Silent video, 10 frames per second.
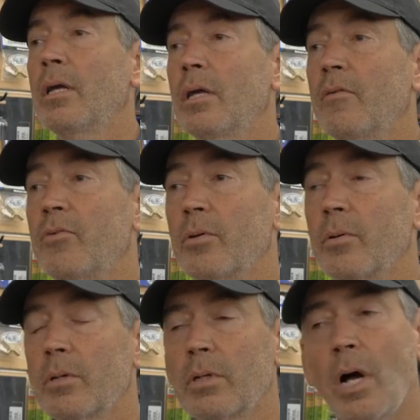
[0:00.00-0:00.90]
If
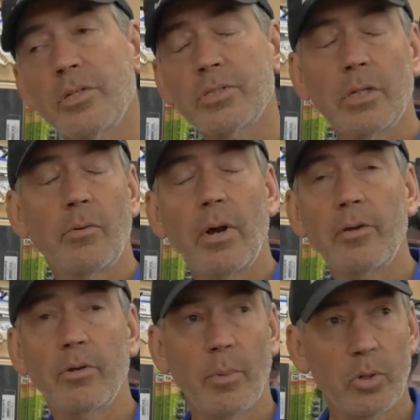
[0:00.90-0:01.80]
you constantly
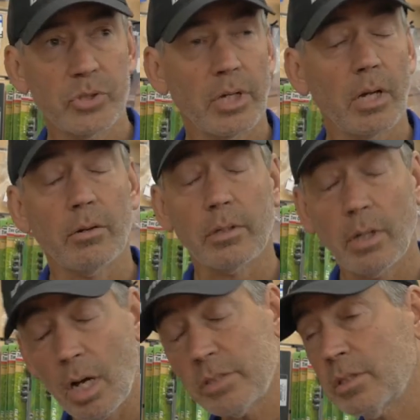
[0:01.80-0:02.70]
ride your motorcycle or
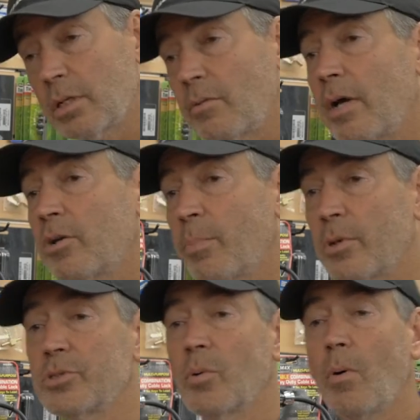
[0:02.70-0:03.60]
constantly ride your
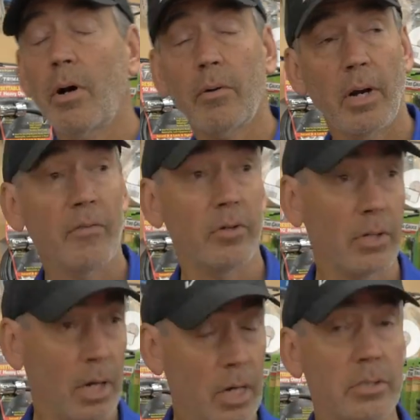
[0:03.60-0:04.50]
personal watercraft, you
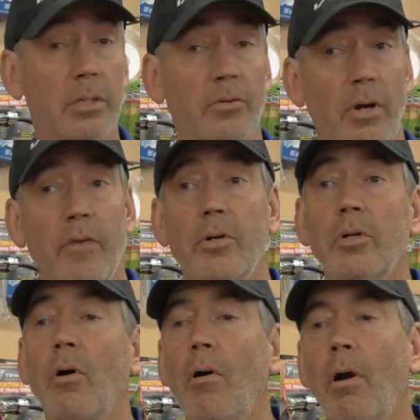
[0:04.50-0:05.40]
constantly drive your
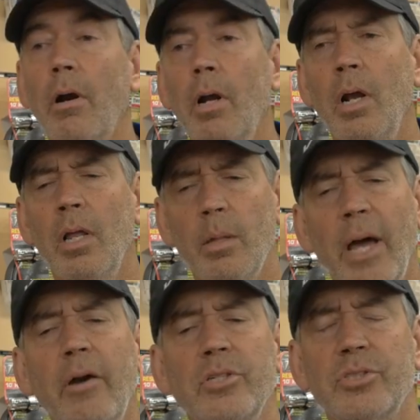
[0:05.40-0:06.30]
car, the
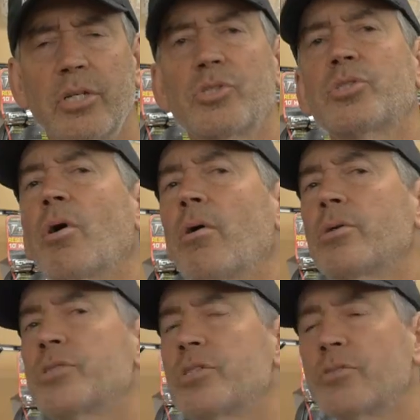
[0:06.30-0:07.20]
battery stays
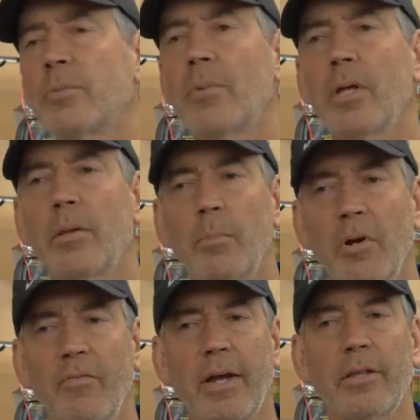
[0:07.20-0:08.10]
charged just from the
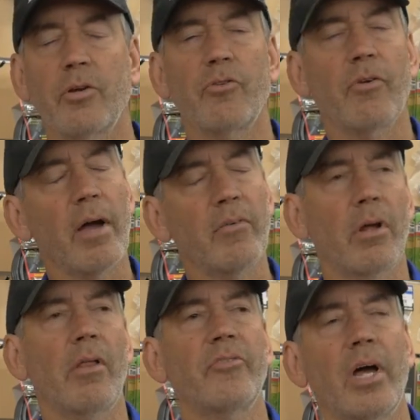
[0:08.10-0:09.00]
mere fact that you're driving it
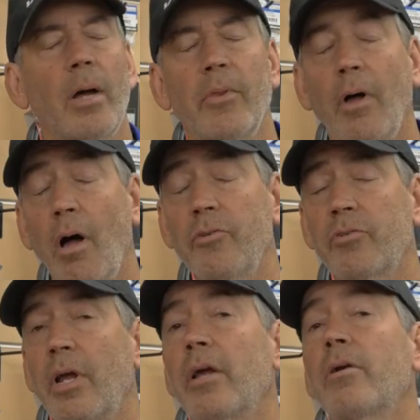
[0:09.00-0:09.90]
all the time, and the
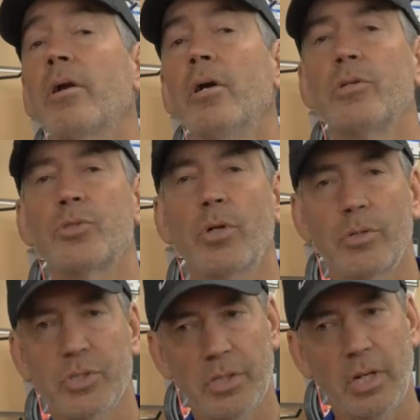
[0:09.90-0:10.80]
alternator
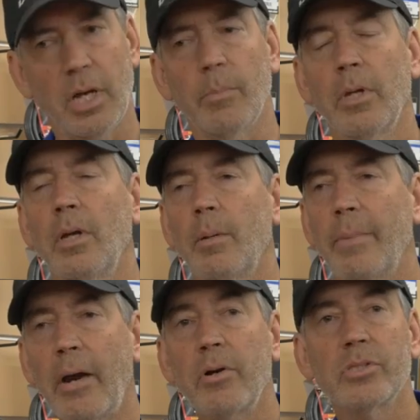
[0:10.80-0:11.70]
charges it up.
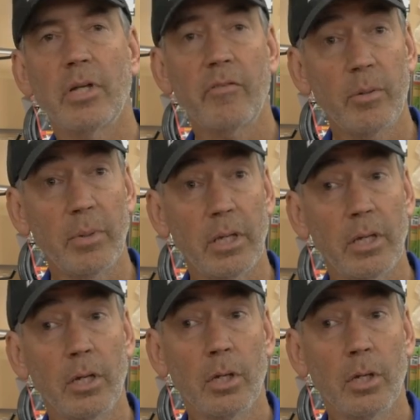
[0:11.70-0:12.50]
Batteries love to be